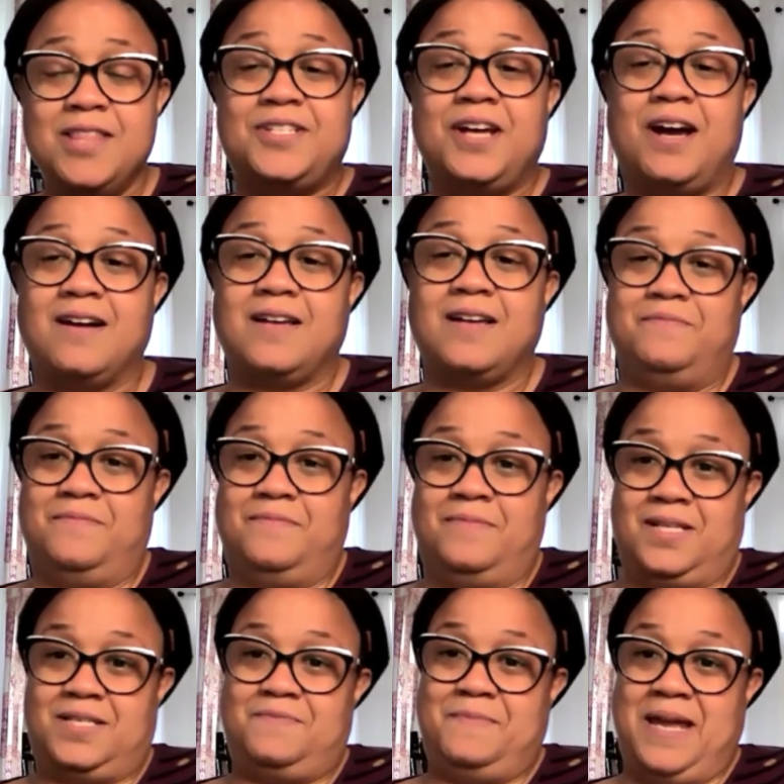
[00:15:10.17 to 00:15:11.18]
The target
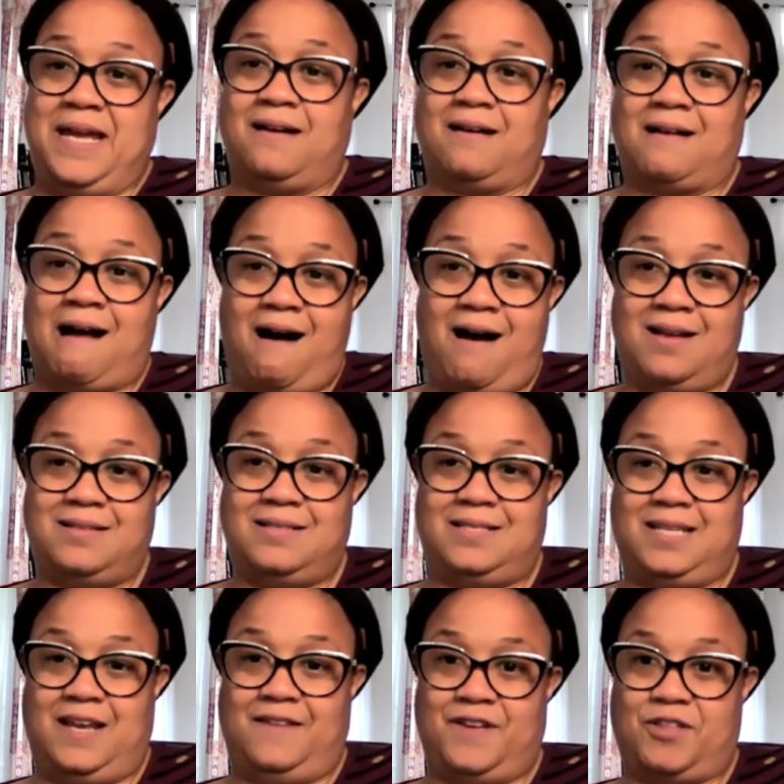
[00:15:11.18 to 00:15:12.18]
must make a con
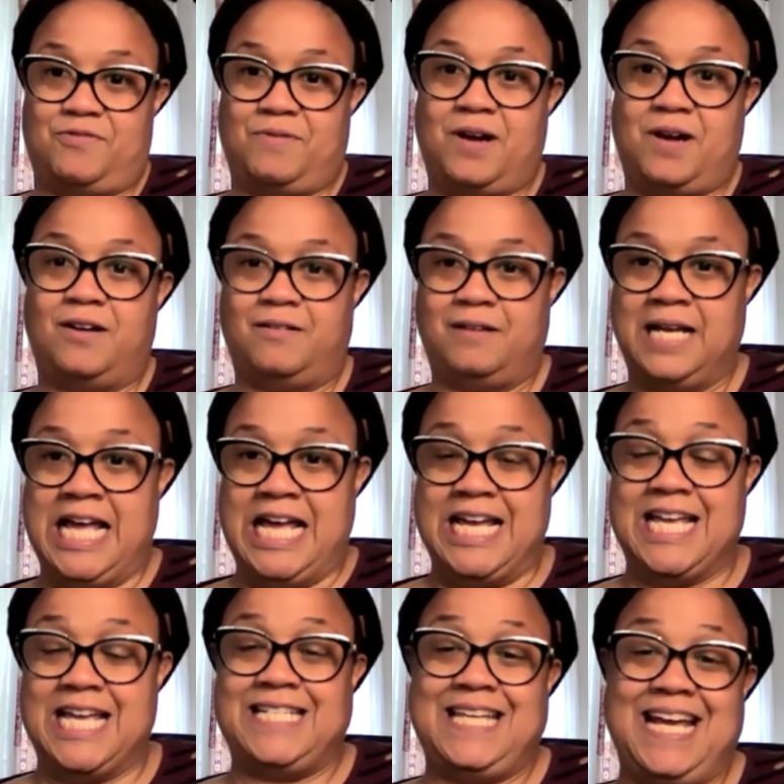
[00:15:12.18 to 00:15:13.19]
saving throw.
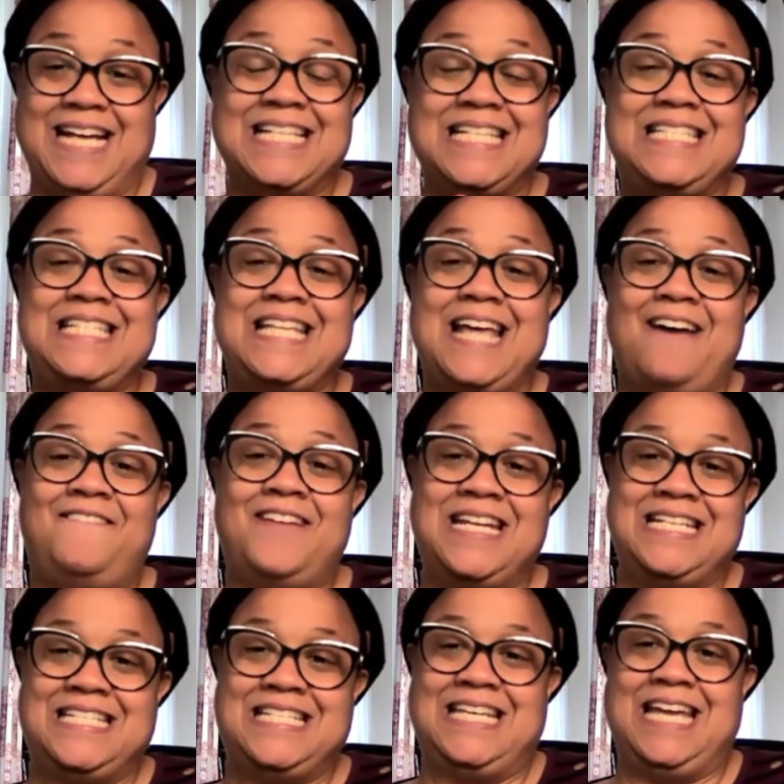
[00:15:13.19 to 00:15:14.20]
It takes
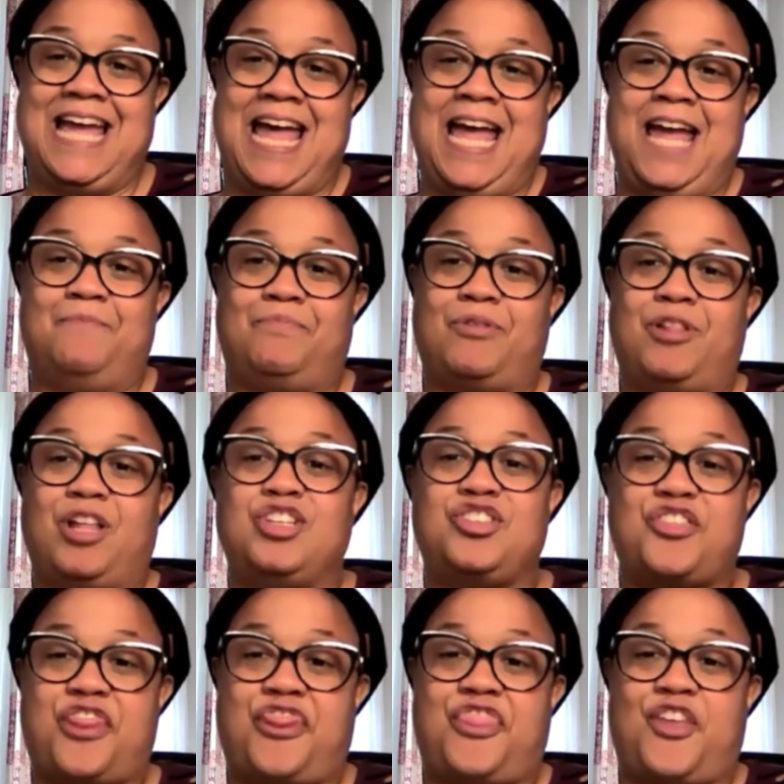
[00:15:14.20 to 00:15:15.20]
7d8
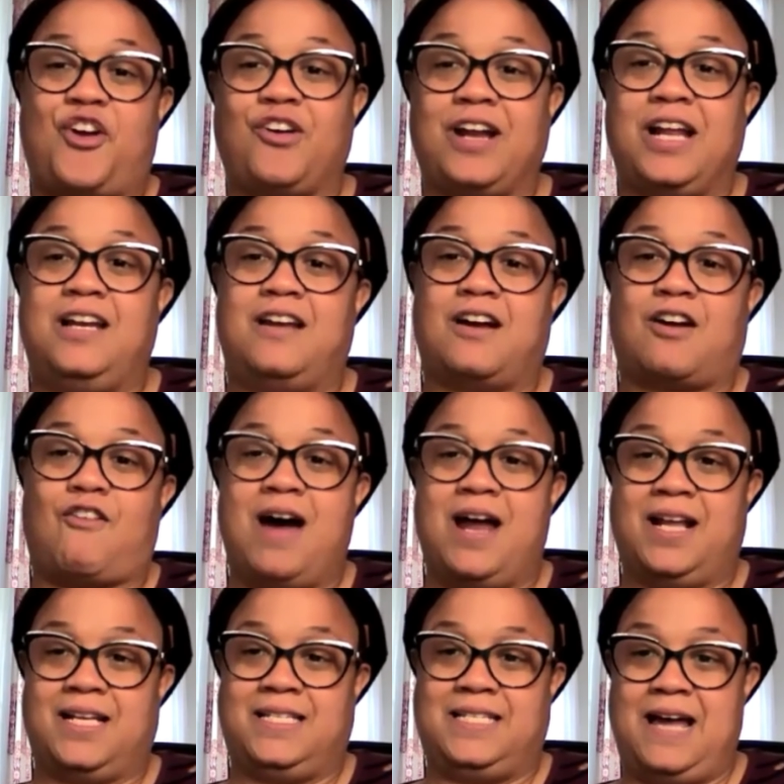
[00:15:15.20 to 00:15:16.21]
plus 30
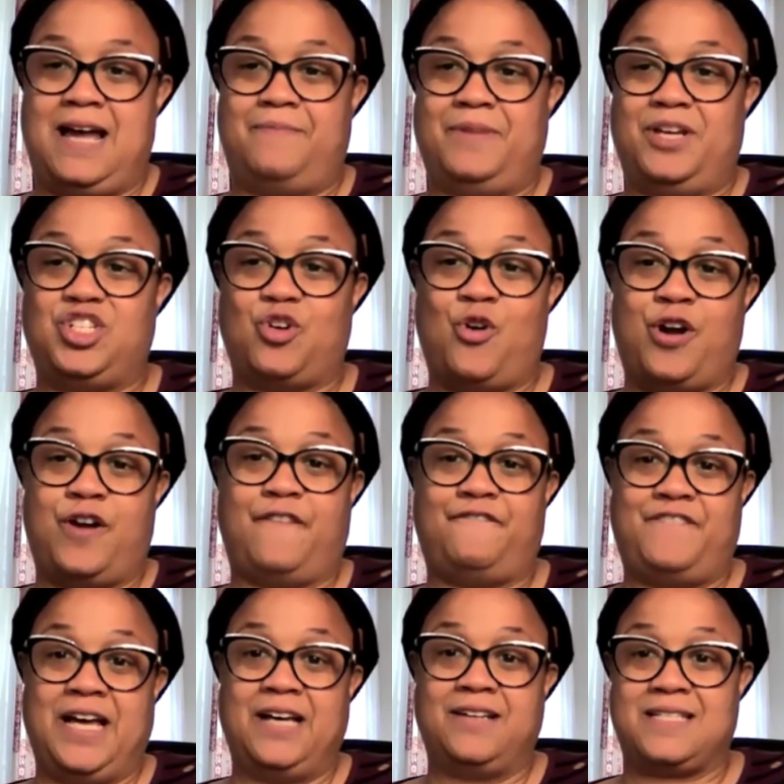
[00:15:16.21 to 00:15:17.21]
necrotic damage on
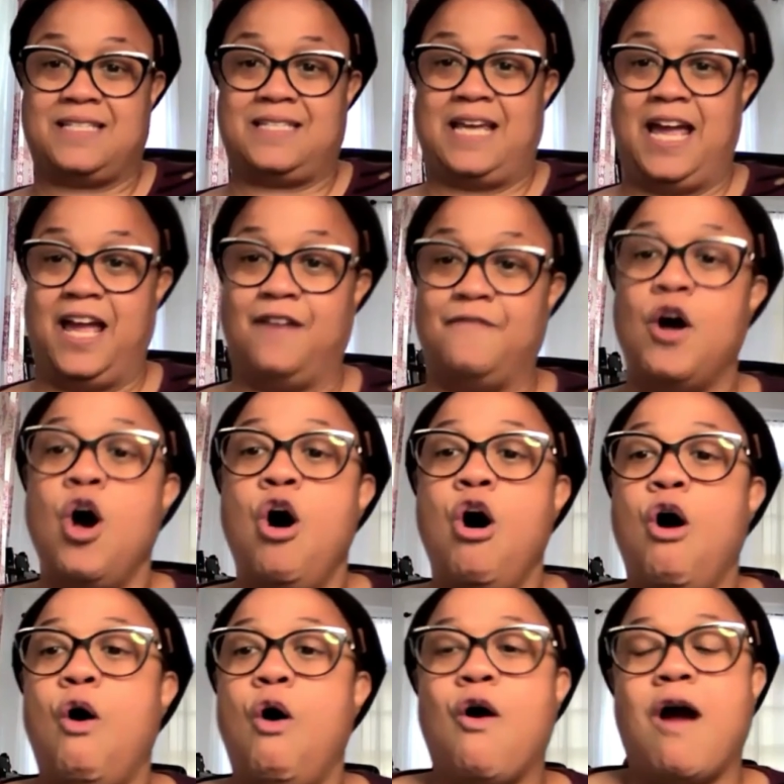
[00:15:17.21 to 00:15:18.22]
a failed save,
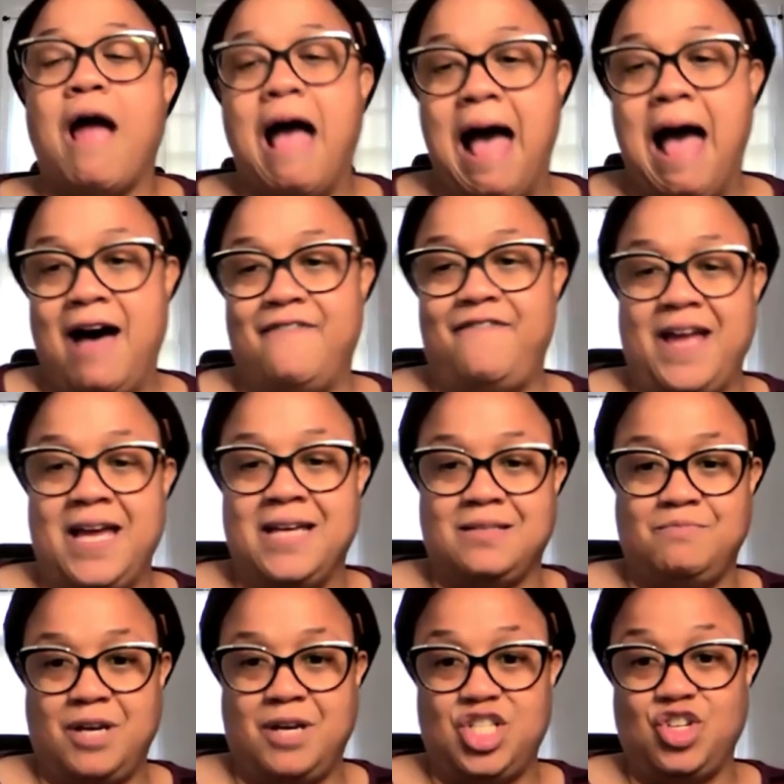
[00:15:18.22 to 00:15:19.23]
or half
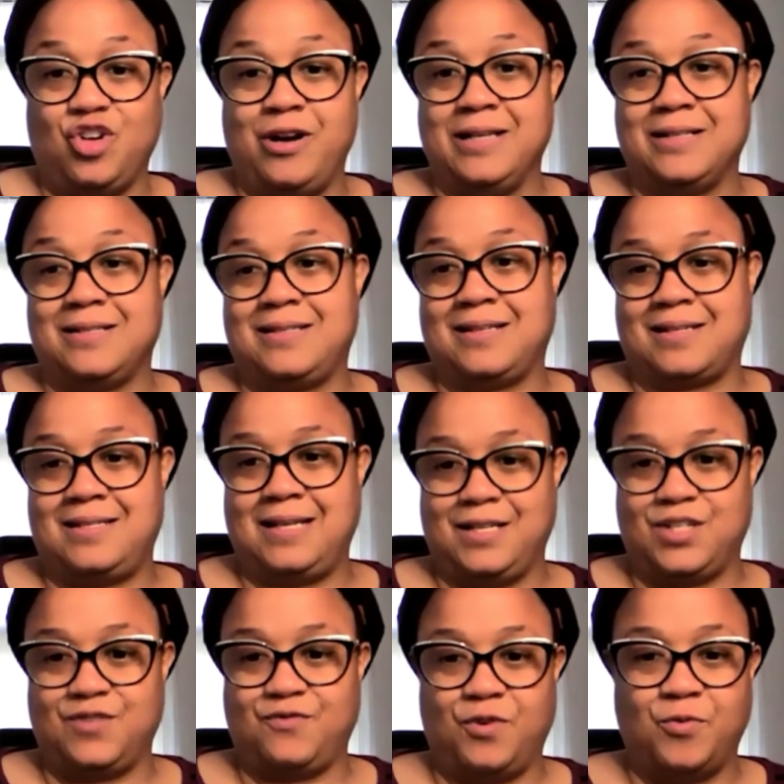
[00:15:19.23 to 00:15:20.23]
as much on a
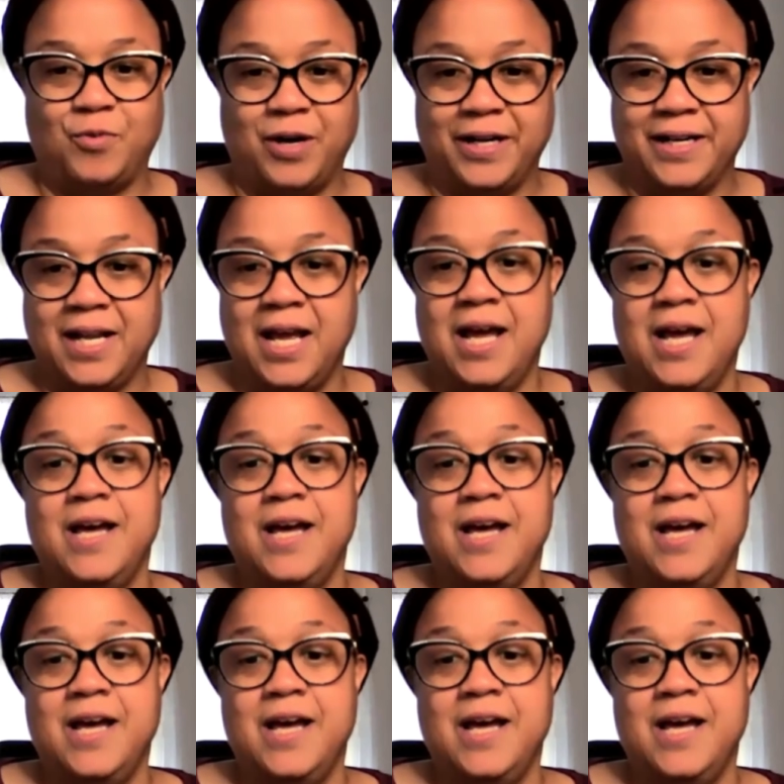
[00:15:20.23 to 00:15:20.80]
successful one.